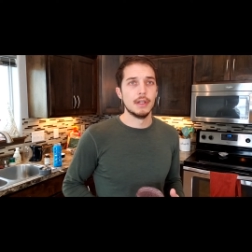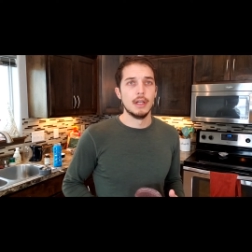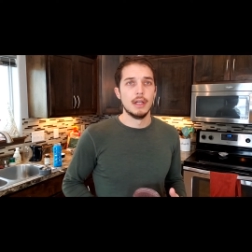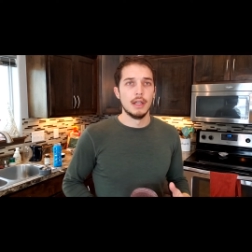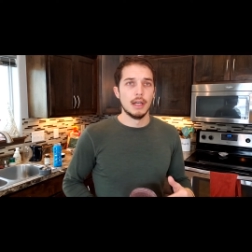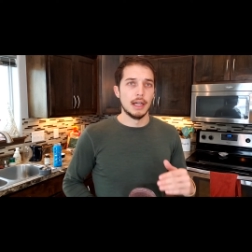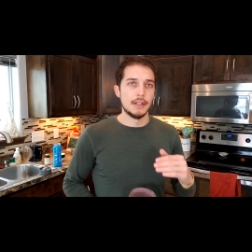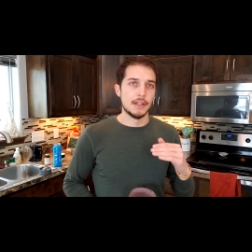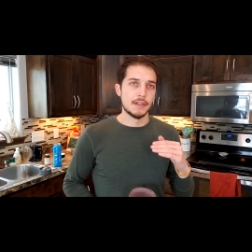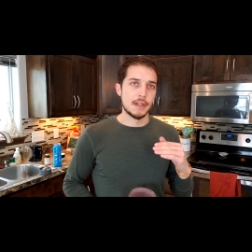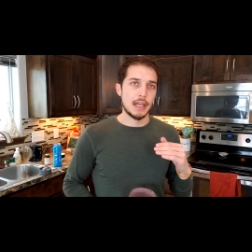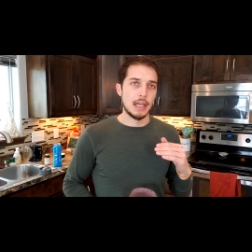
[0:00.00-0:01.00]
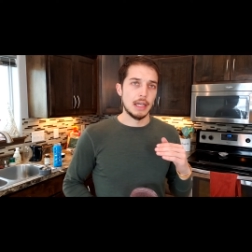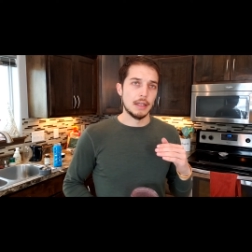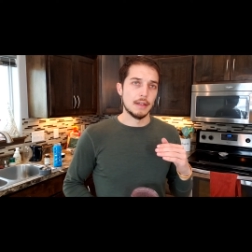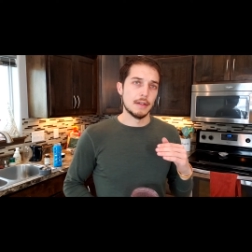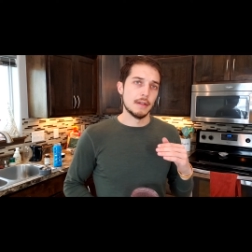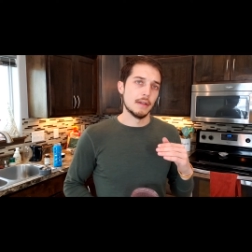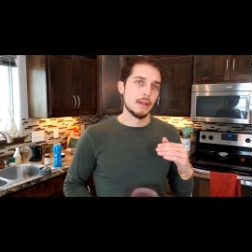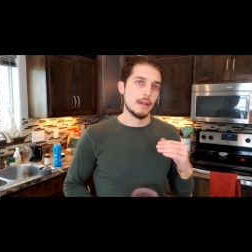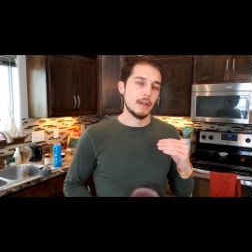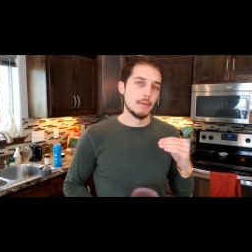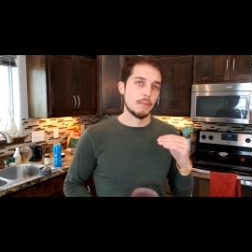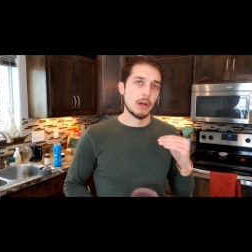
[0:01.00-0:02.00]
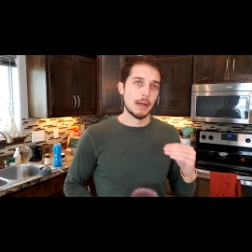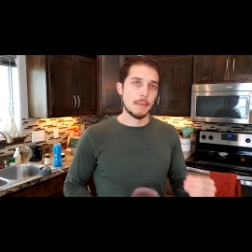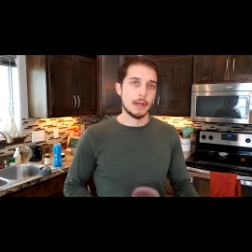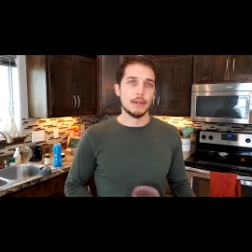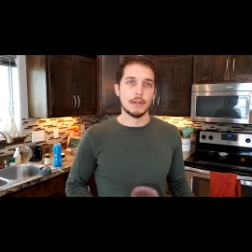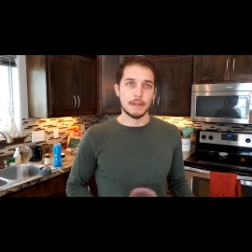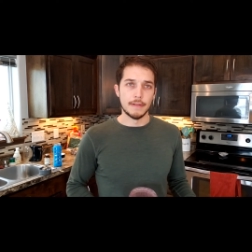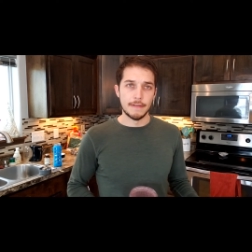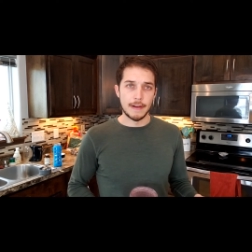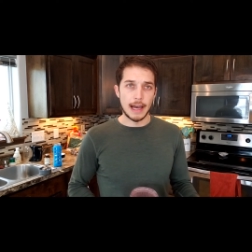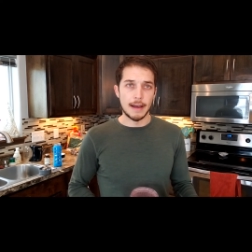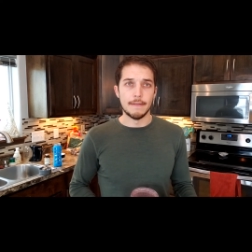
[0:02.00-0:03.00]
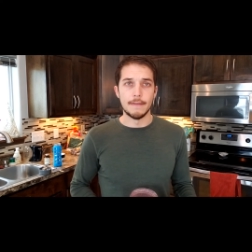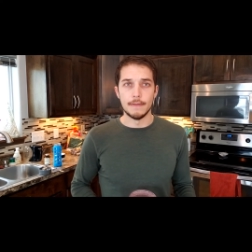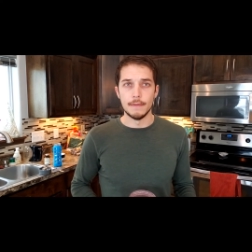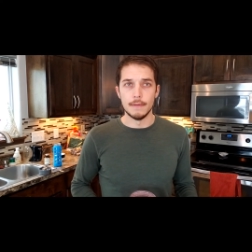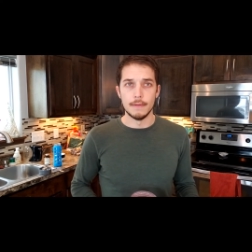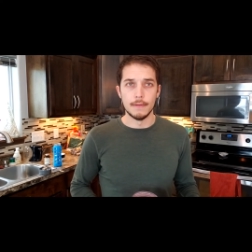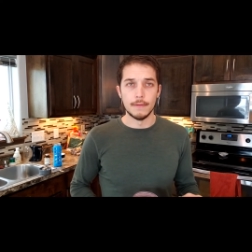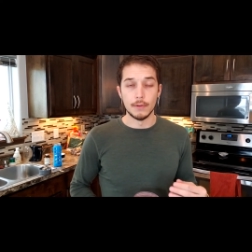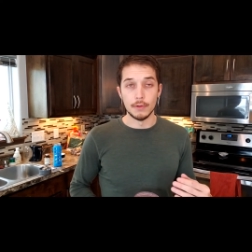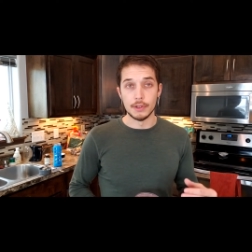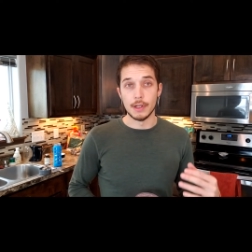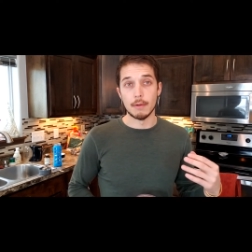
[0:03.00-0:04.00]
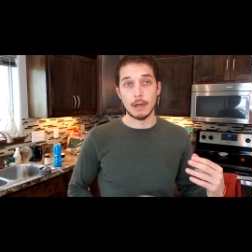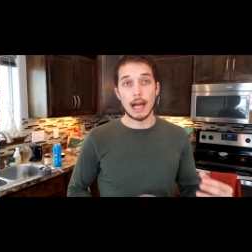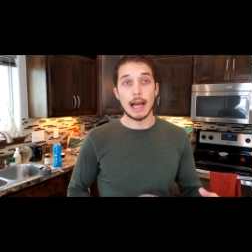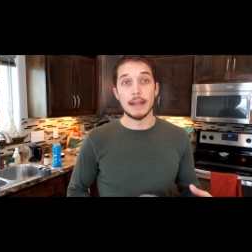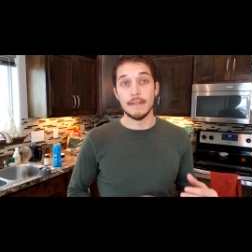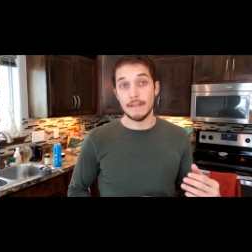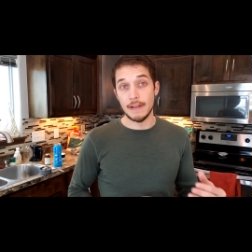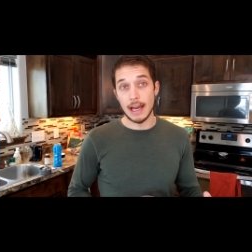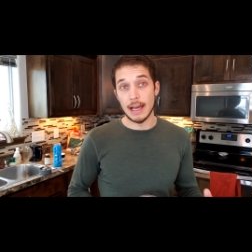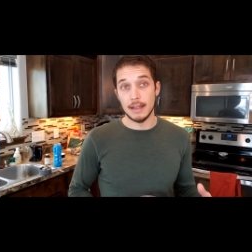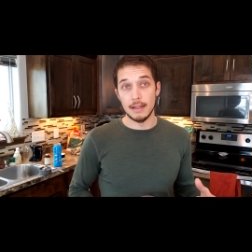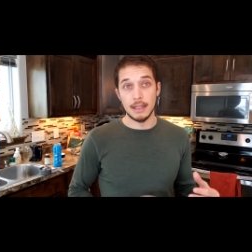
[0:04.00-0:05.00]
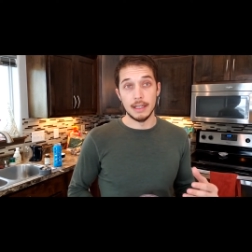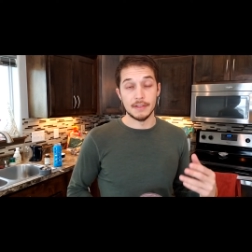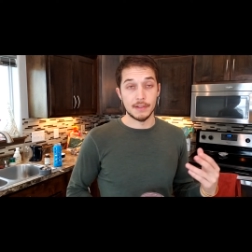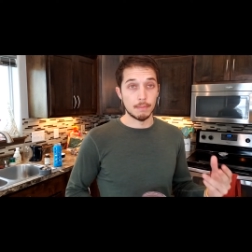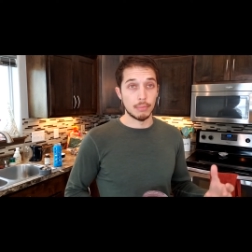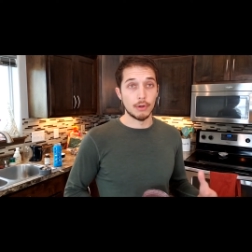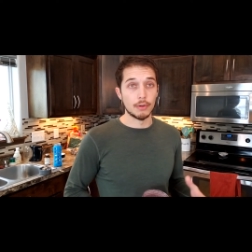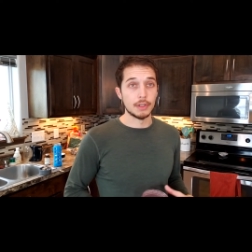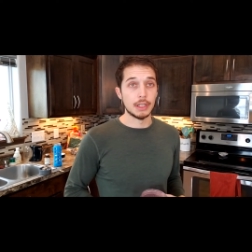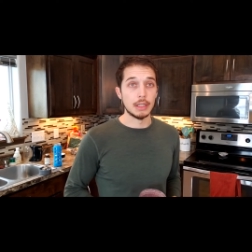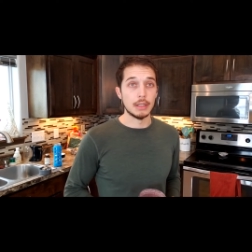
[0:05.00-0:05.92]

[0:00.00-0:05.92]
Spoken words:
I just ate primarily fat foods that were high in fat and some protein.